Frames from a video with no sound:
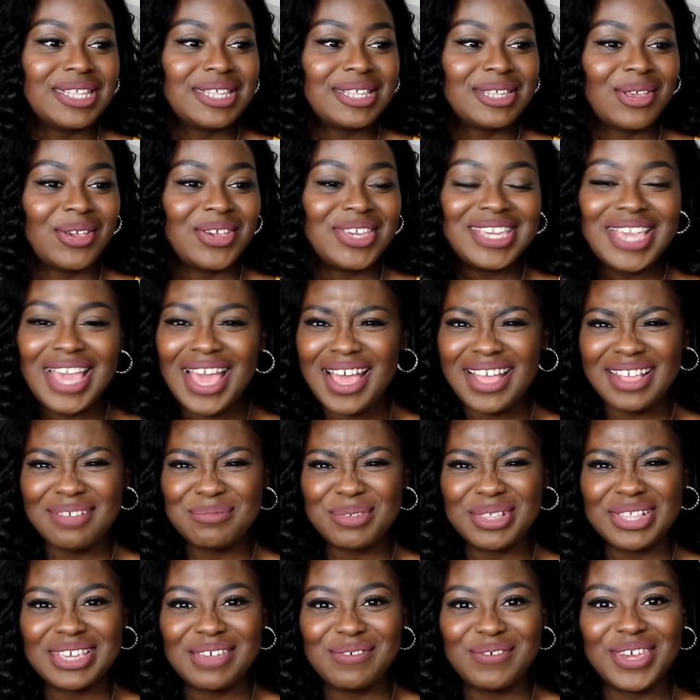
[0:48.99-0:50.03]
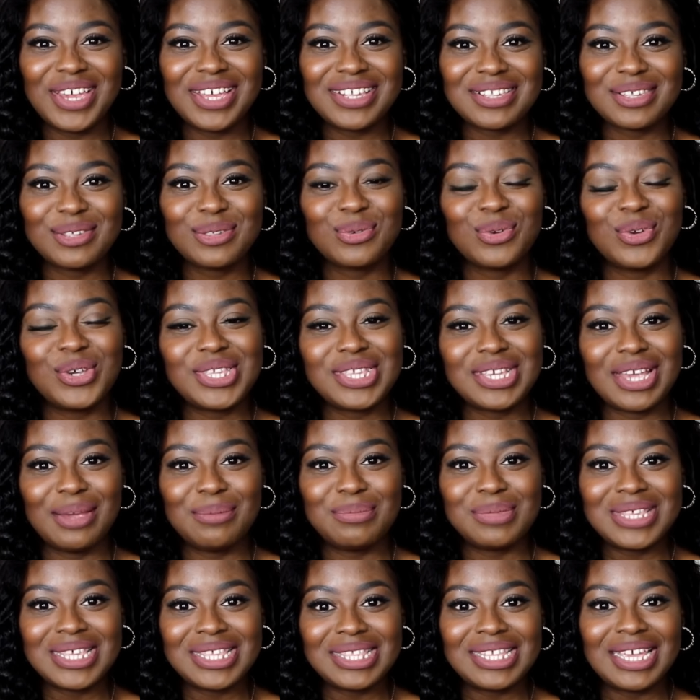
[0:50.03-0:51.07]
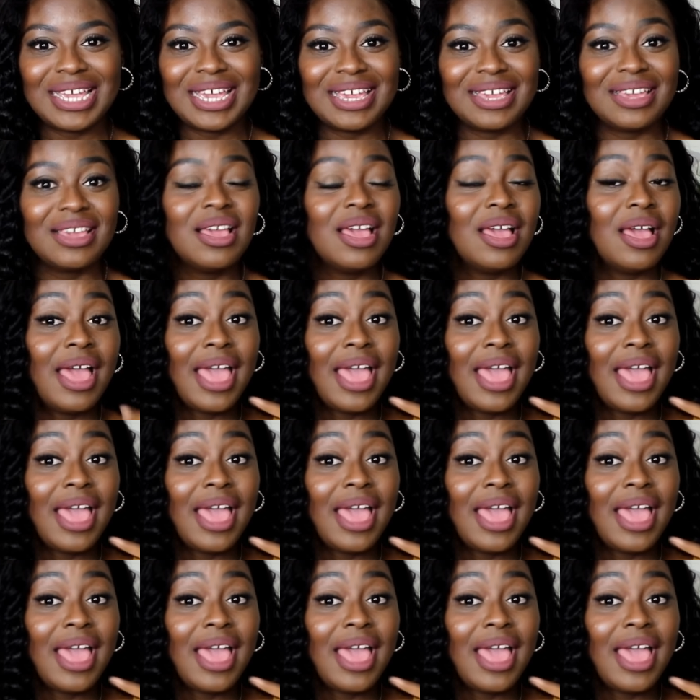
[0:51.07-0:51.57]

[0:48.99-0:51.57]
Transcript: So yeah, I'm gonna give you guys a story time today.